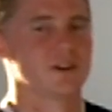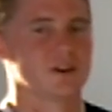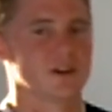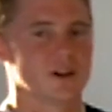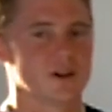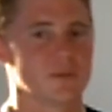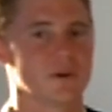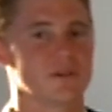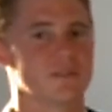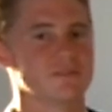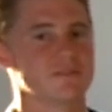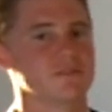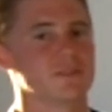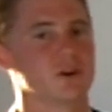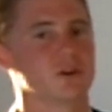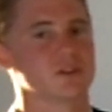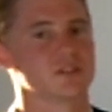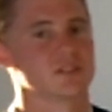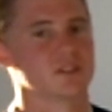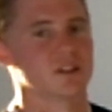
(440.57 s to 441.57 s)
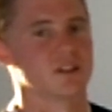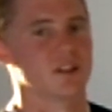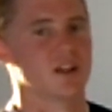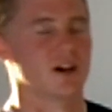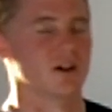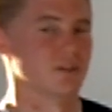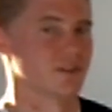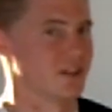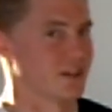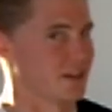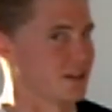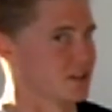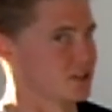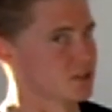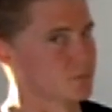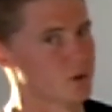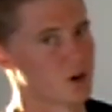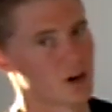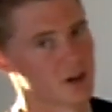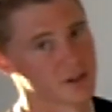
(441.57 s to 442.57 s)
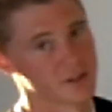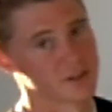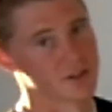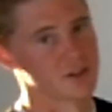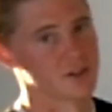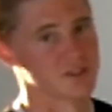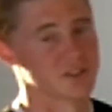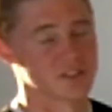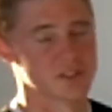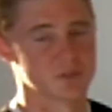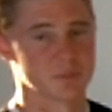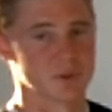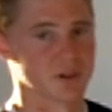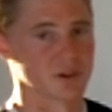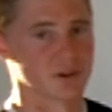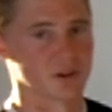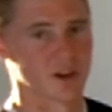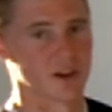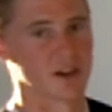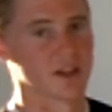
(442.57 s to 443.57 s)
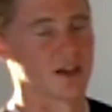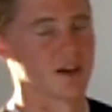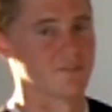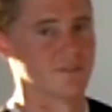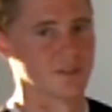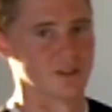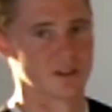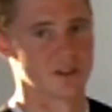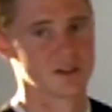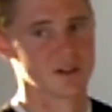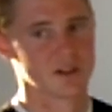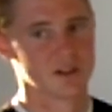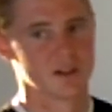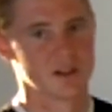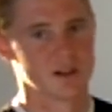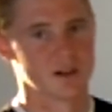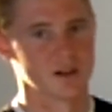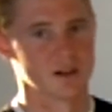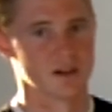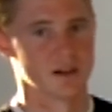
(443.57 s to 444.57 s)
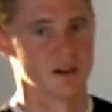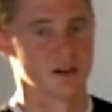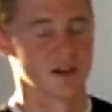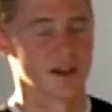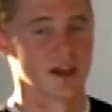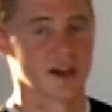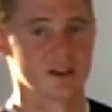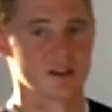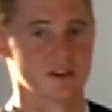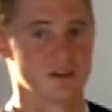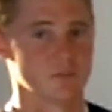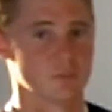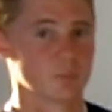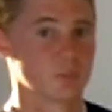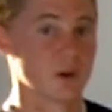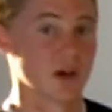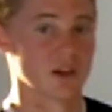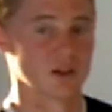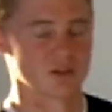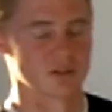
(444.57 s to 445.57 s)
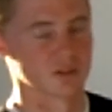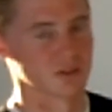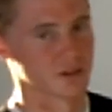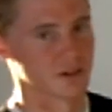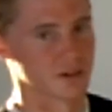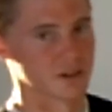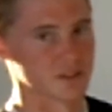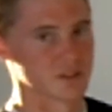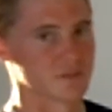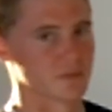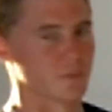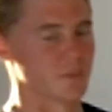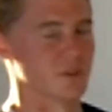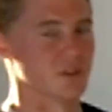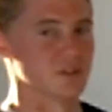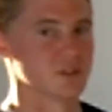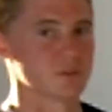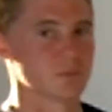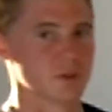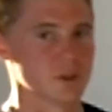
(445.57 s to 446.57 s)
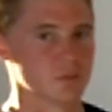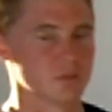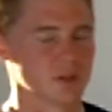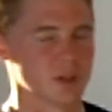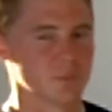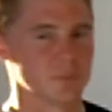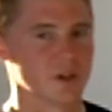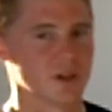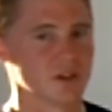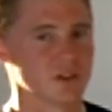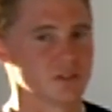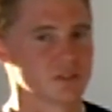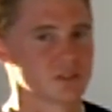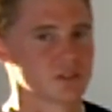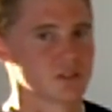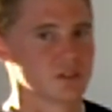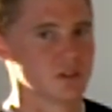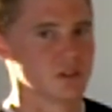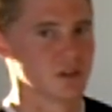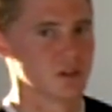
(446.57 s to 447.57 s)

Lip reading: I've noticed it a lot taking some hard turns. It's been great to have the added pedal clearance from the Speedplay pedals.